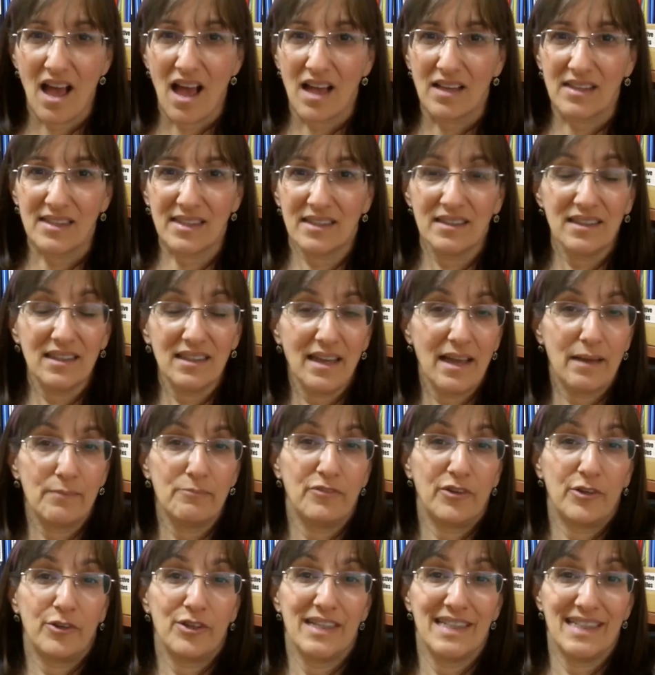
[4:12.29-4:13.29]
Suddenly I'm
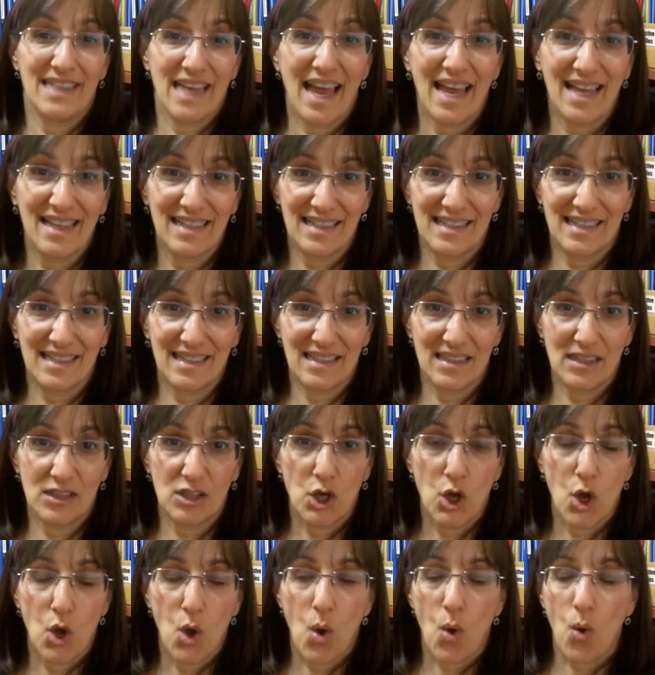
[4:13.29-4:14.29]
very tense,
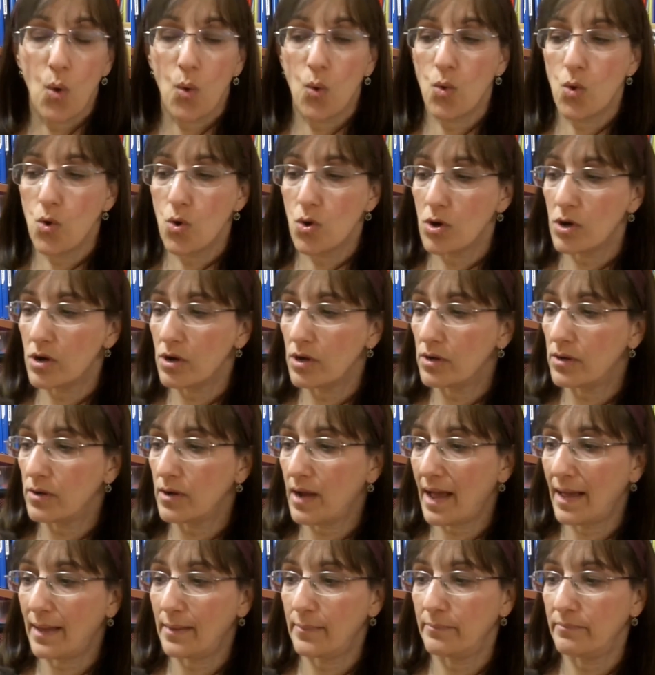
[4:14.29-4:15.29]
or
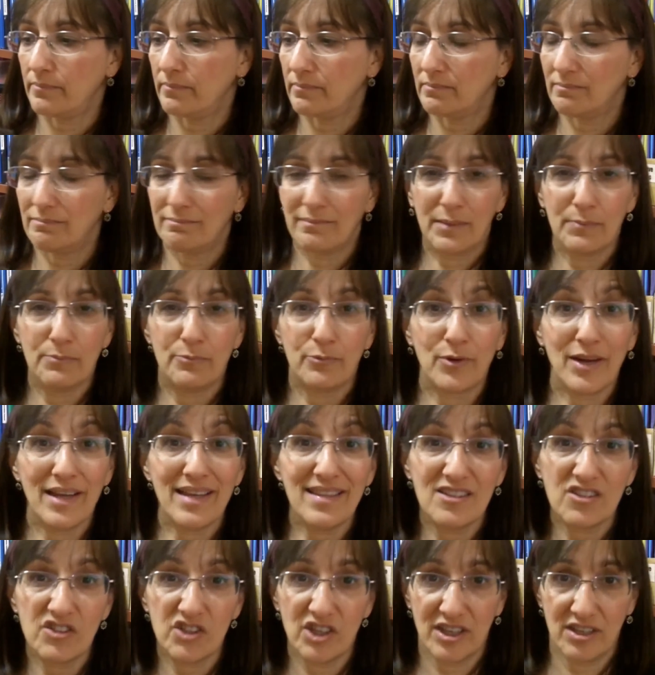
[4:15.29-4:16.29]
my
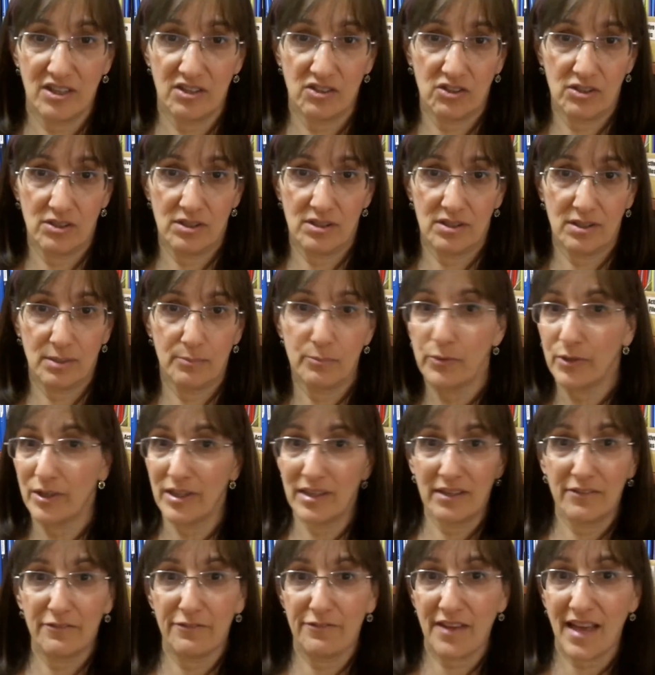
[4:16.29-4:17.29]
breath changes. I'm
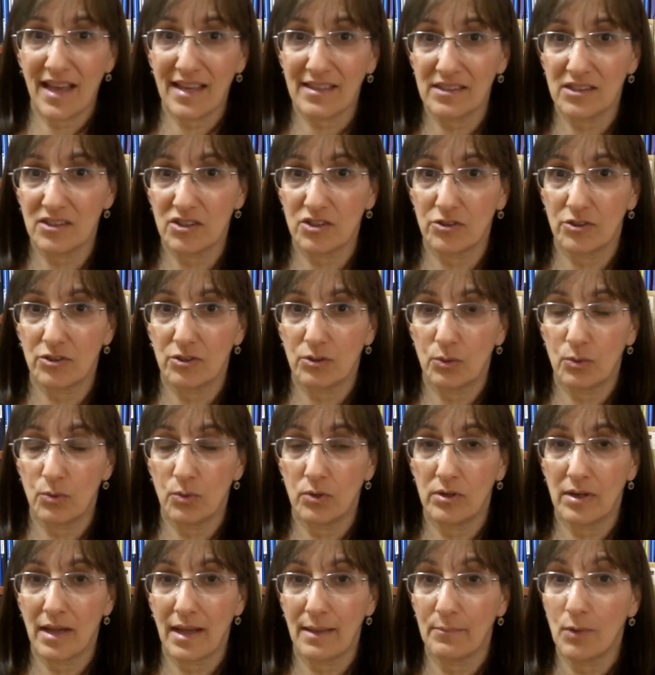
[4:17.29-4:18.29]
breathing faster,
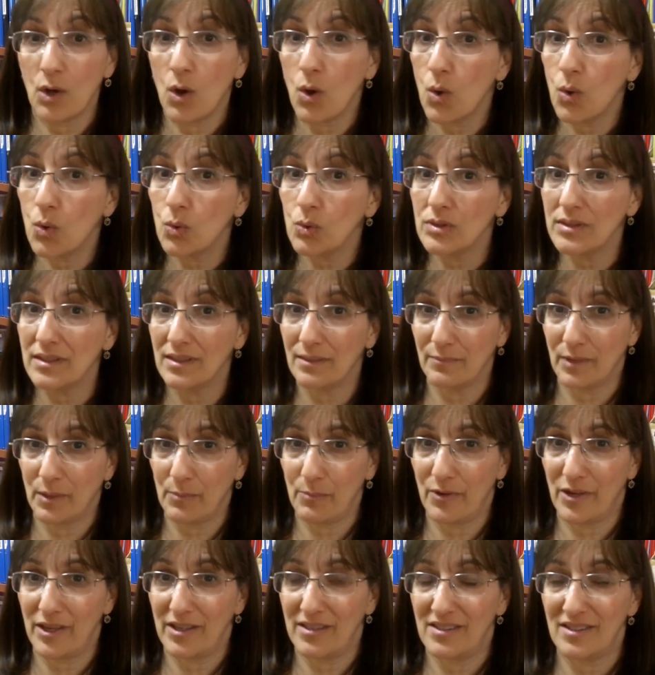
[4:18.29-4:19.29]
or I'm holding my
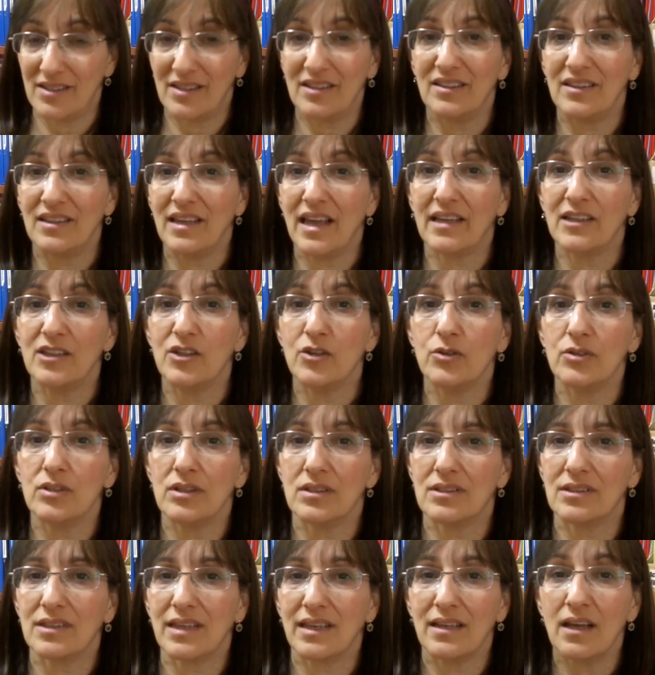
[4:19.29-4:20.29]
breath. Suddenly I
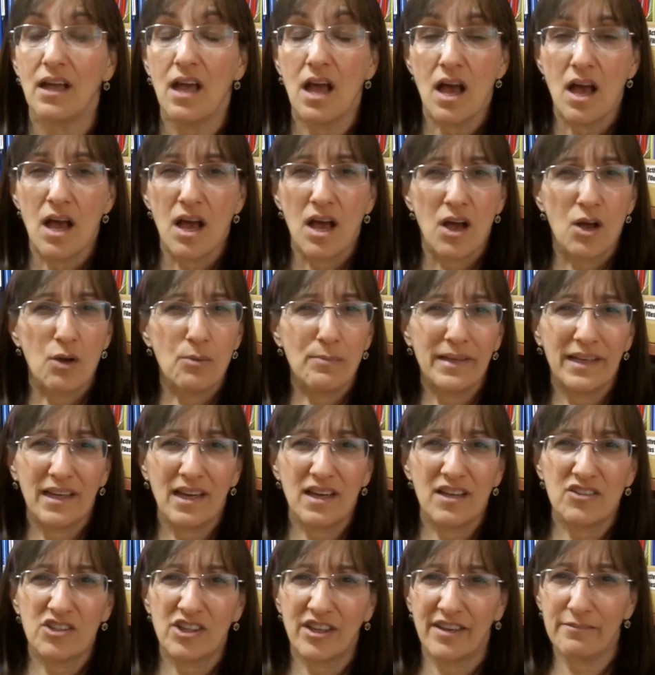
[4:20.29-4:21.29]
notice like, oh my
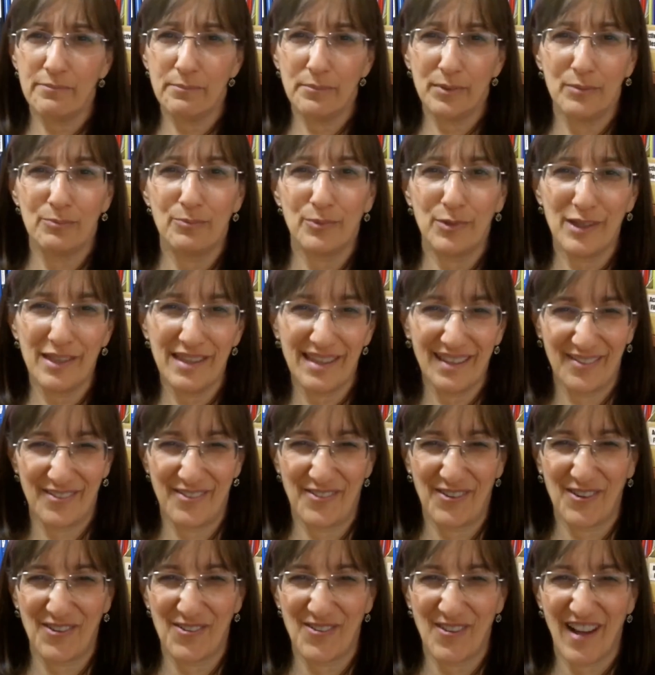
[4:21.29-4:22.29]
gosh, I haven't been breathing
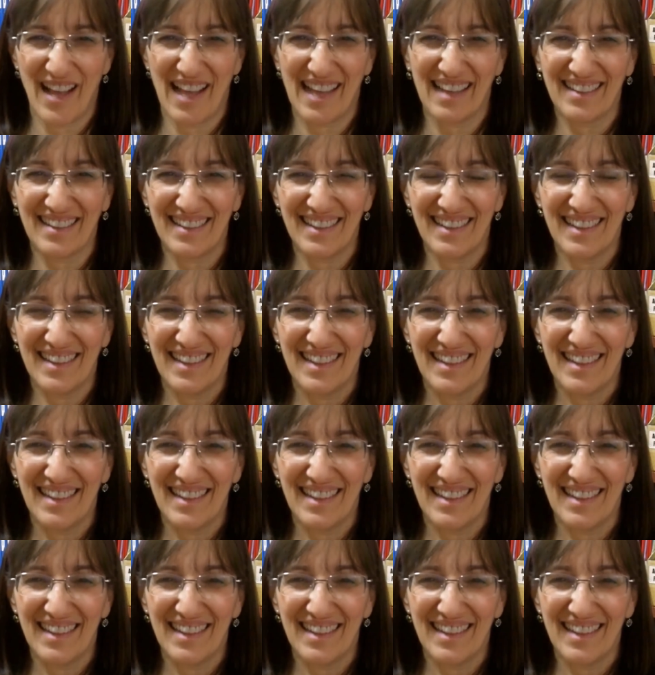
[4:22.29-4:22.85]
for a while.